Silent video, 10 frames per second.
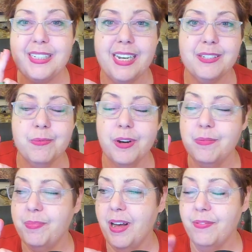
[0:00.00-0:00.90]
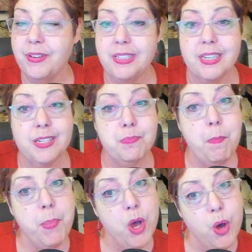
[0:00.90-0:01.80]
takes one puff and says,
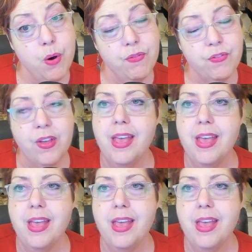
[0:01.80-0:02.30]
poof.